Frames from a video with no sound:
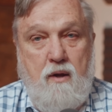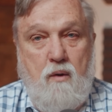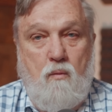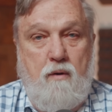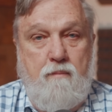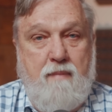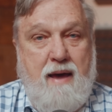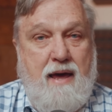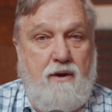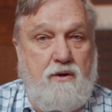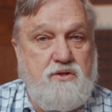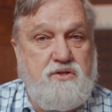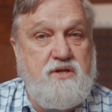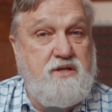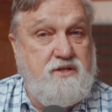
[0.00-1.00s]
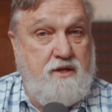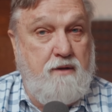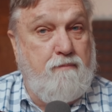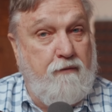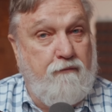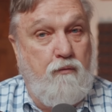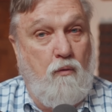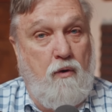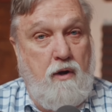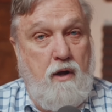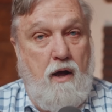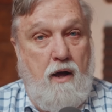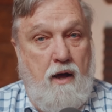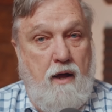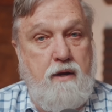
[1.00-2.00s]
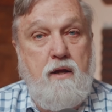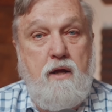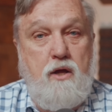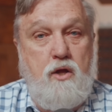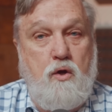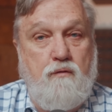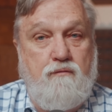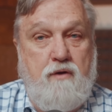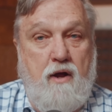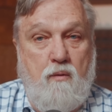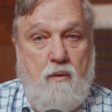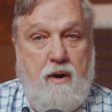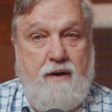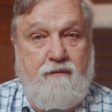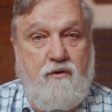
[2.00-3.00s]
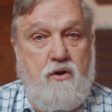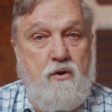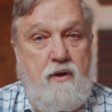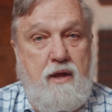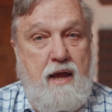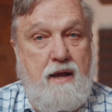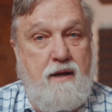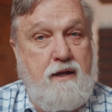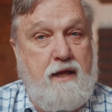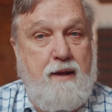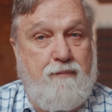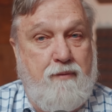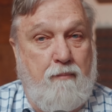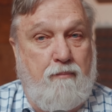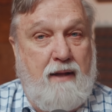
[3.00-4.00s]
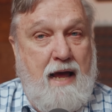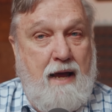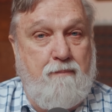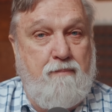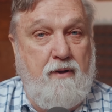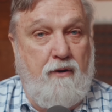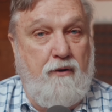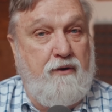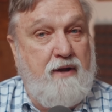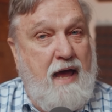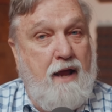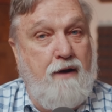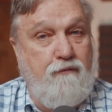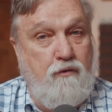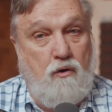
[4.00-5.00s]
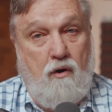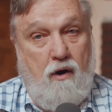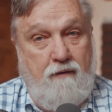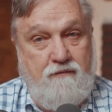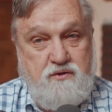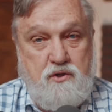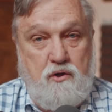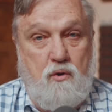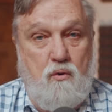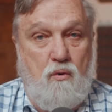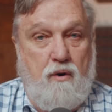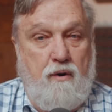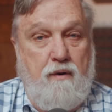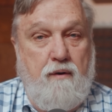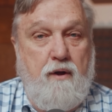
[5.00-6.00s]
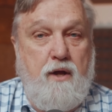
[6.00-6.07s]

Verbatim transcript: What matters is that before God, you've done whatever you can to keep the black pilled out of your officer corps.